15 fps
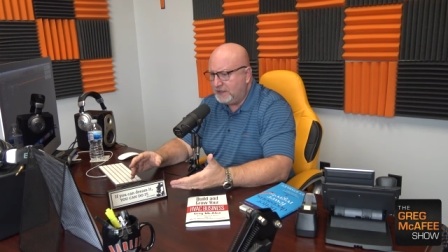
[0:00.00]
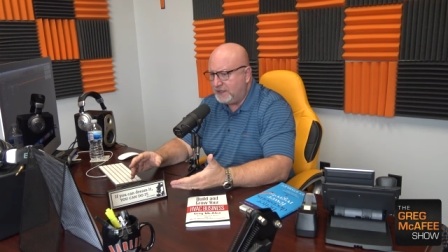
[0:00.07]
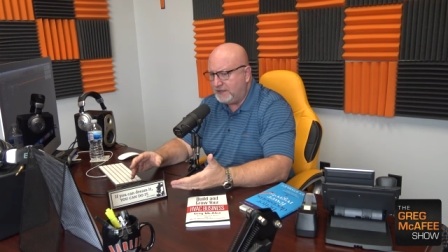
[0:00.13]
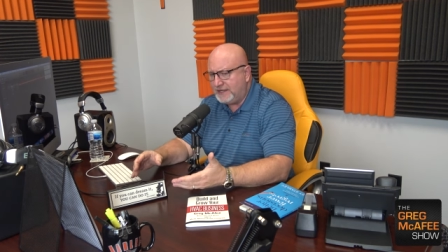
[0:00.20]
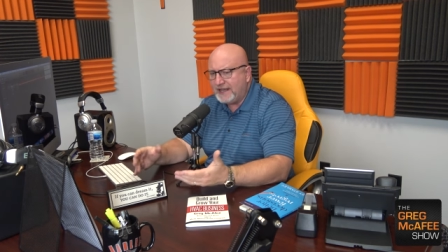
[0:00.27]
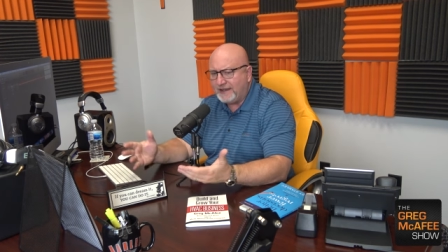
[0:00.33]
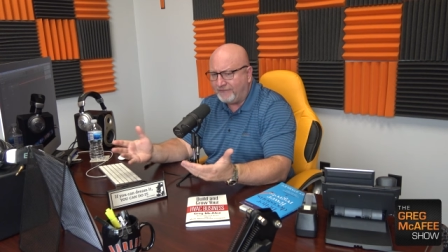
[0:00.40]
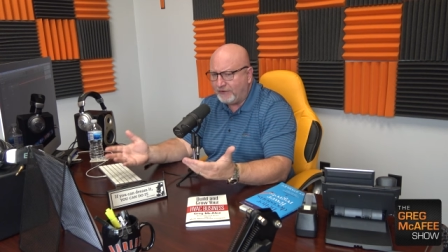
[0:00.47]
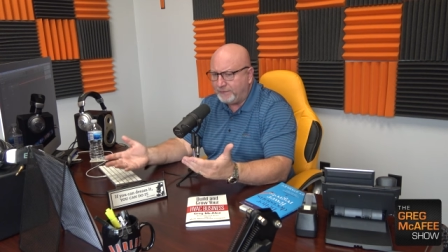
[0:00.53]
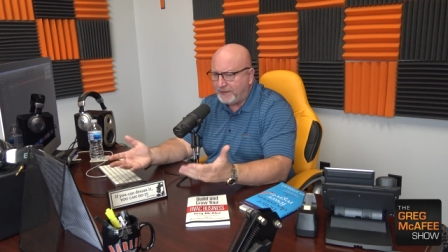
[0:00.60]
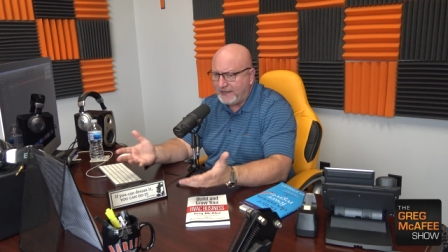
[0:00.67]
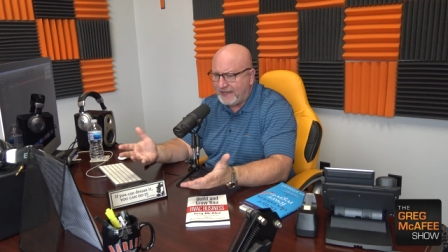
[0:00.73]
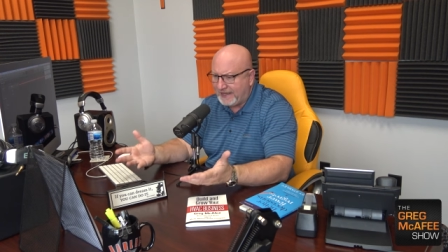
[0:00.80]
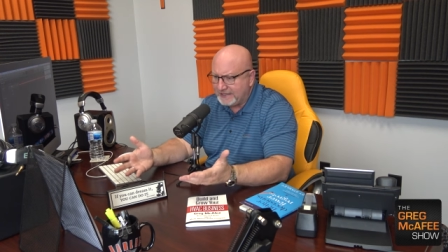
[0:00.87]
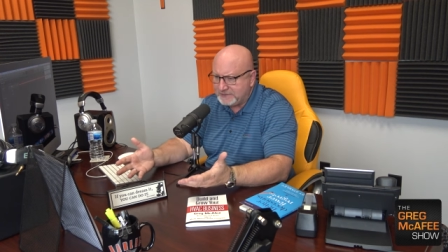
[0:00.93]
And yeah,
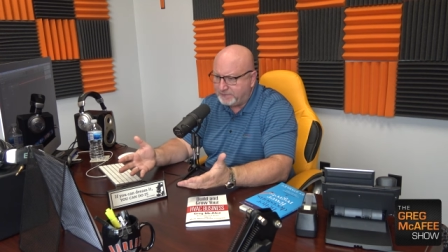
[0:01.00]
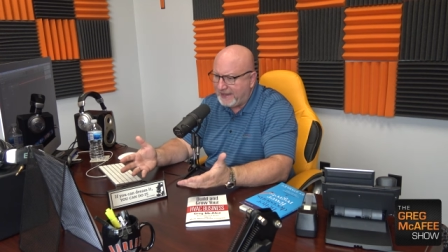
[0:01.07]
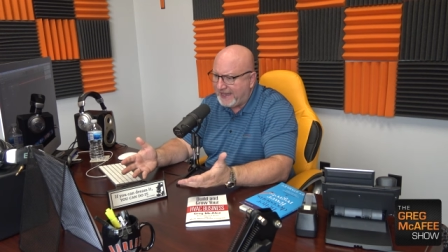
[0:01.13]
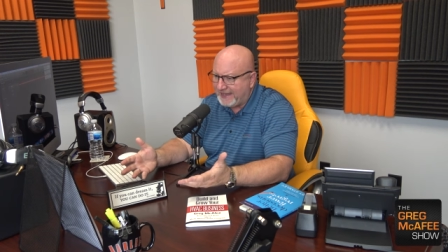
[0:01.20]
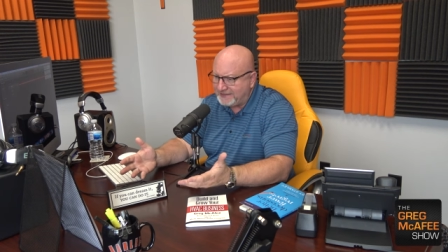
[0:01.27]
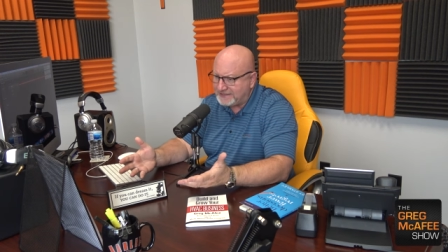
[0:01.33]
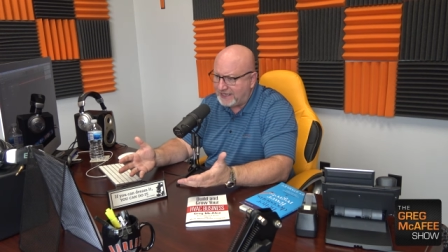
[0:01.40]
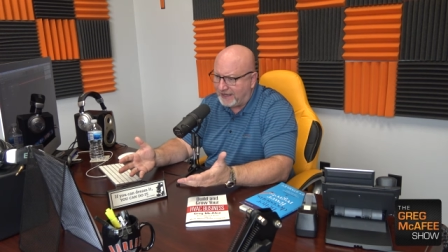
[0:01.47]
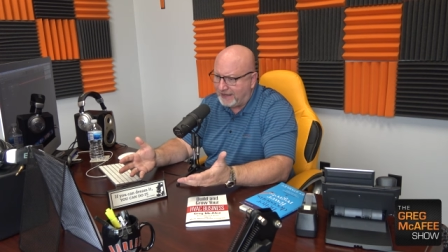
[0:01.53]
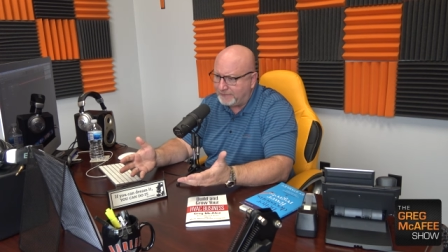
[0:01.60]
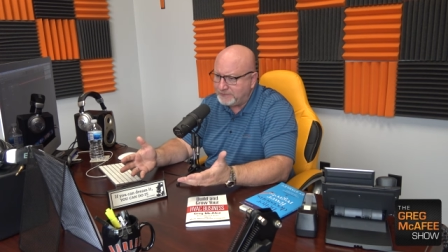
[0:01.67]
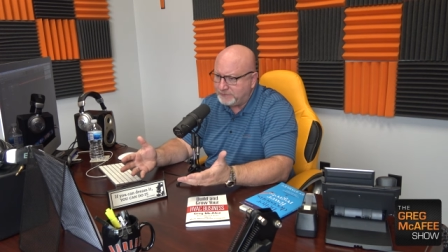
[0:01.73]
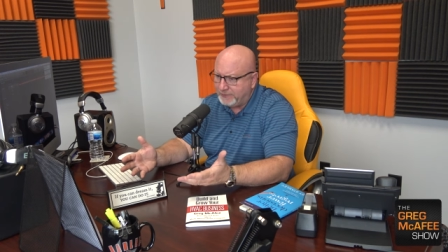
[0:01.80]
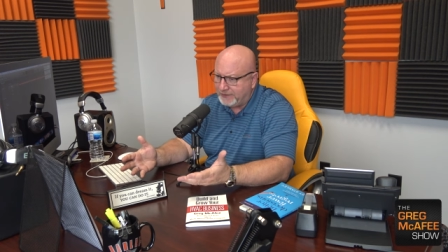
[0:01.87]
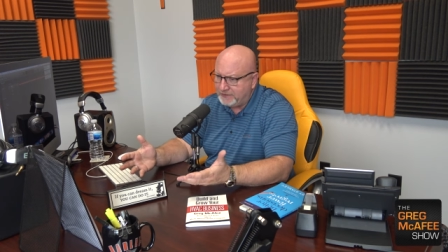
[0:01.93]
everybody has bad
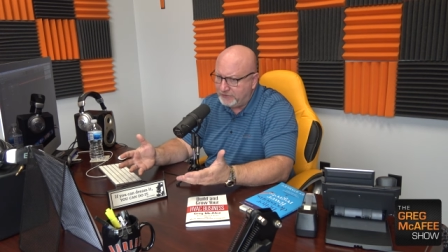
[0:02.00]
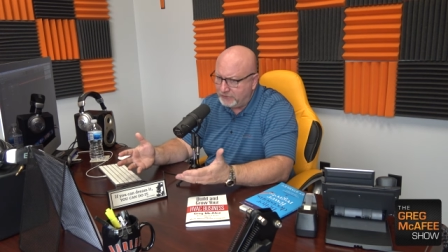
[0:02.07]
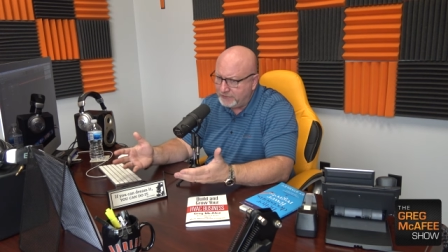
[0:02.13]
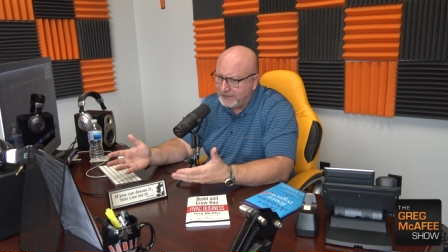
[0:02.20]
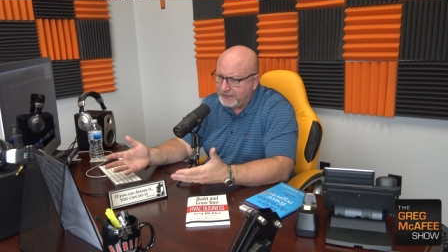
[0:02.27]
times, but you'll